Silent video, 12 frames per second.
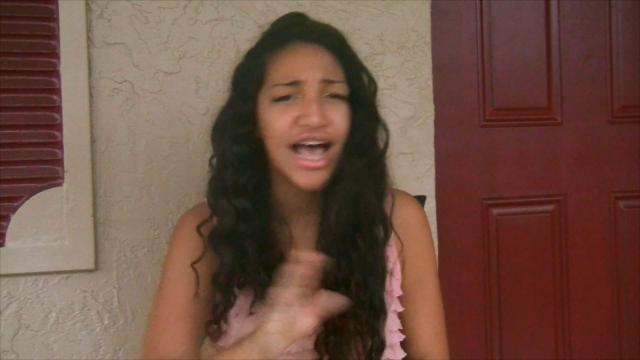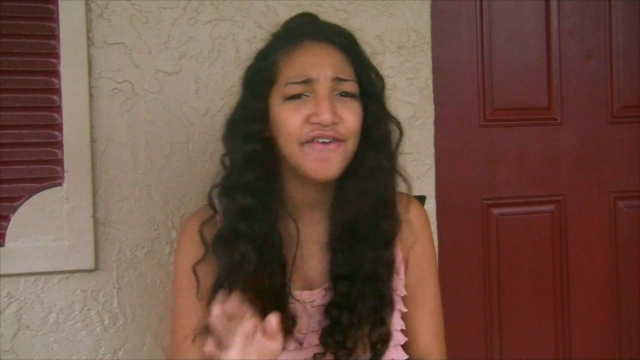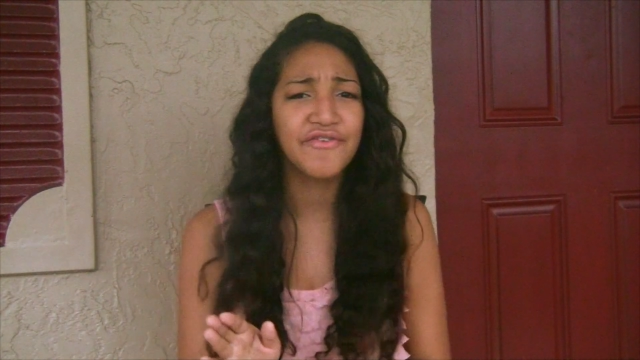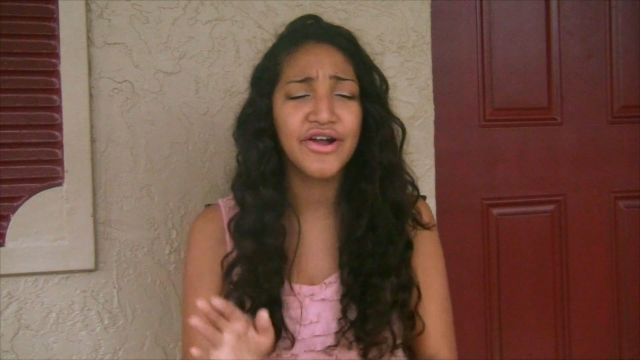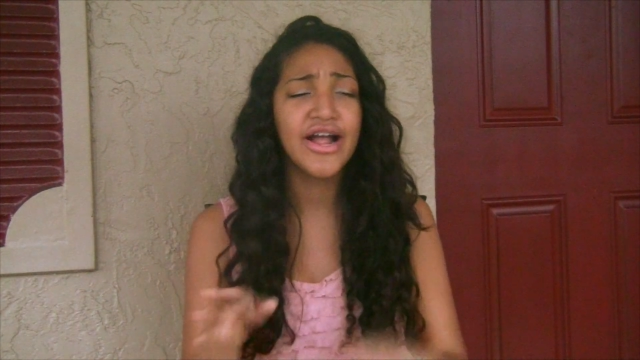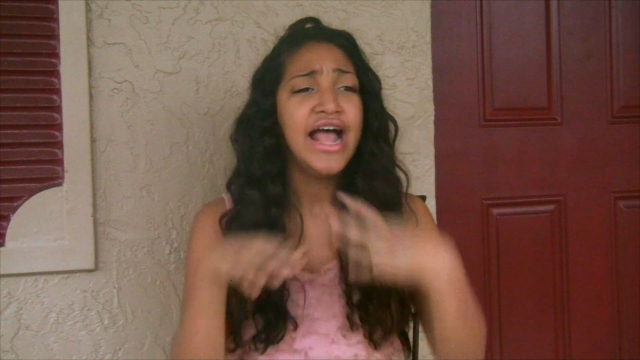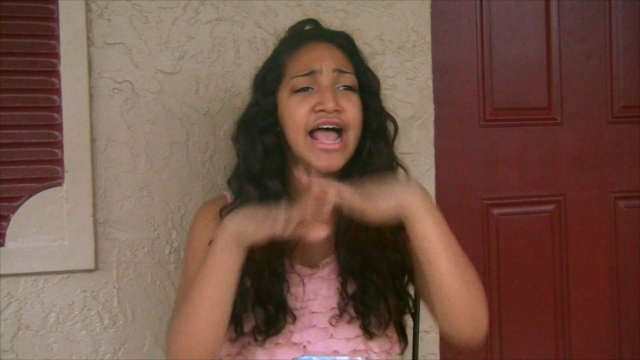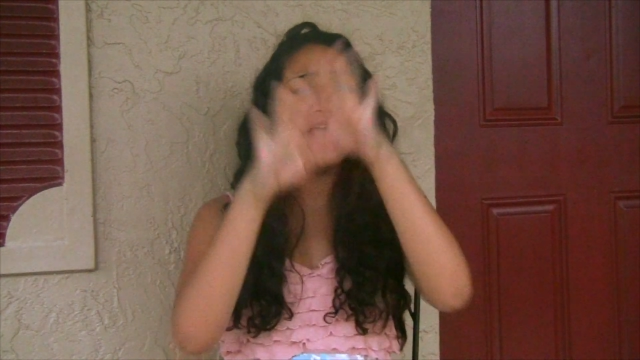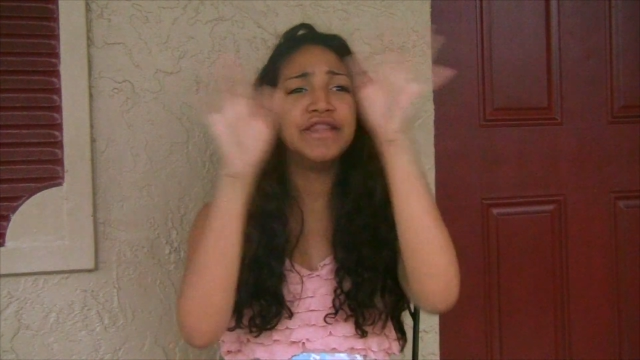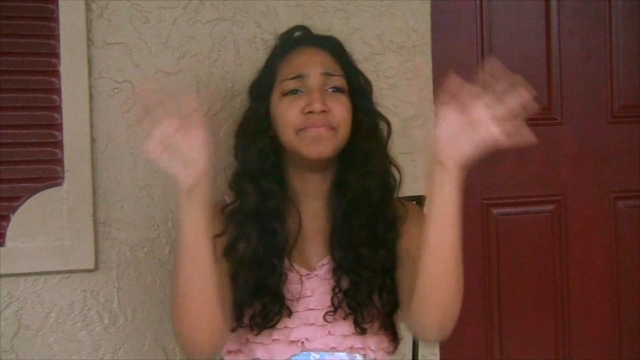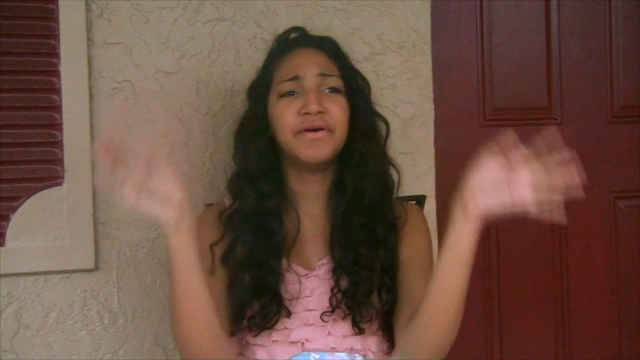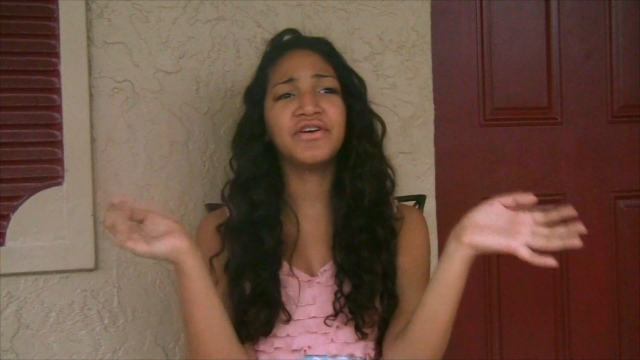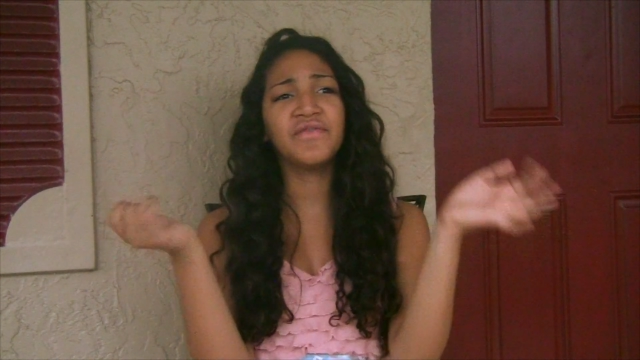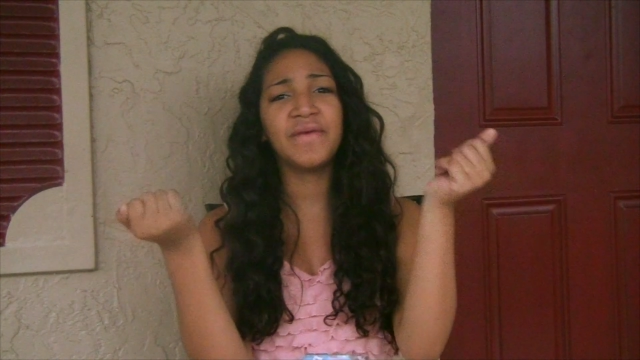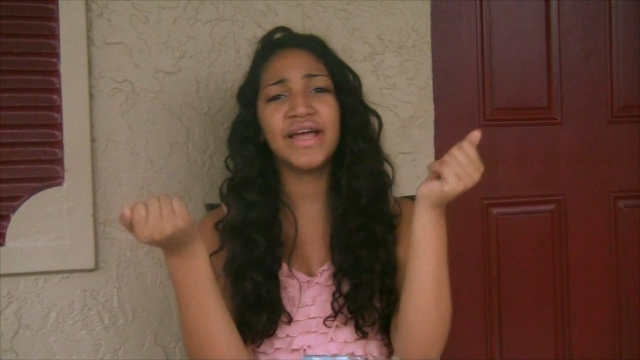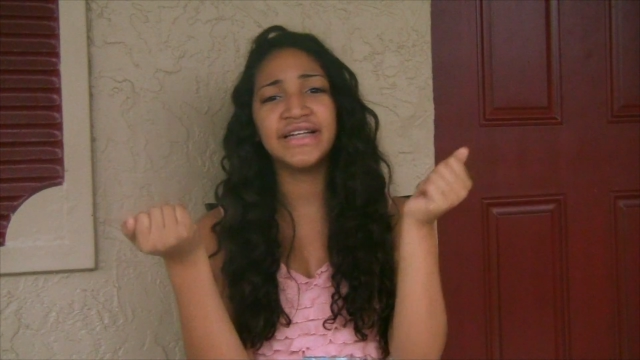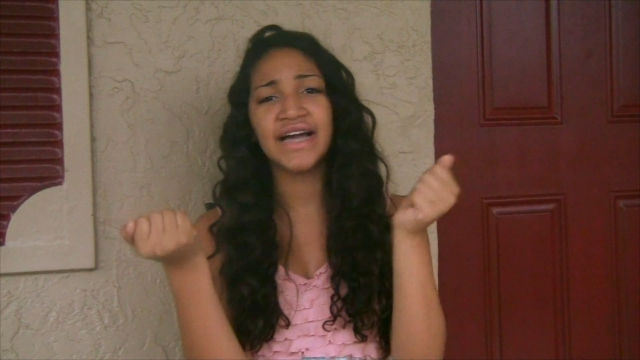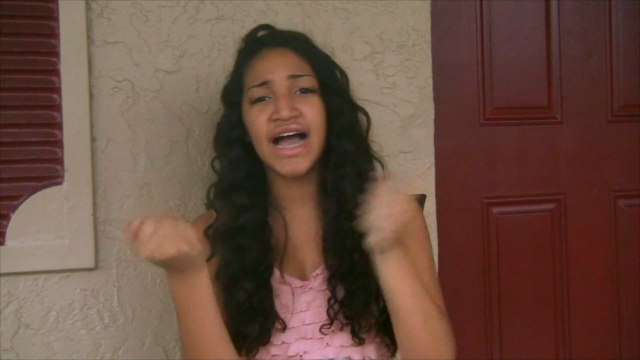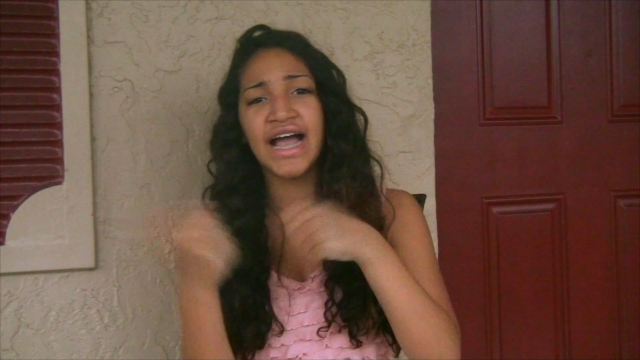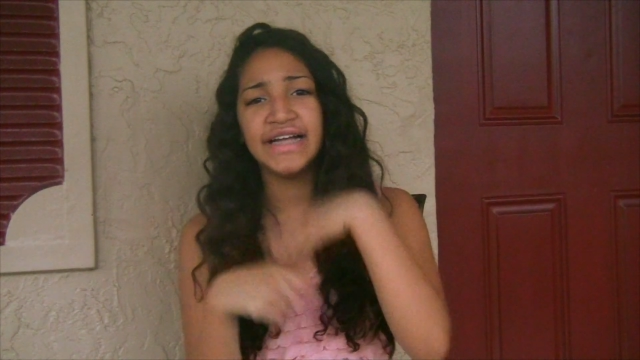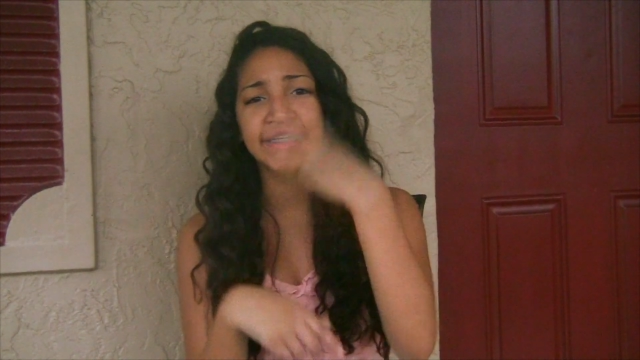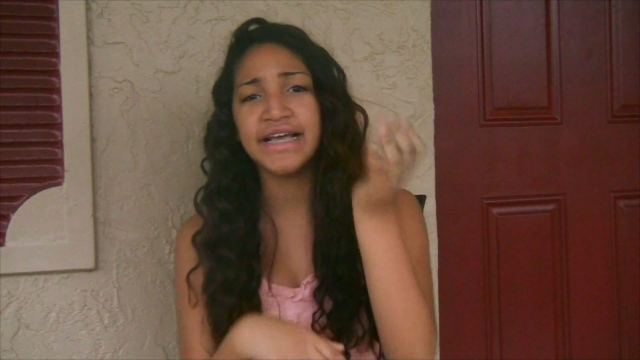ever in the book of mankind,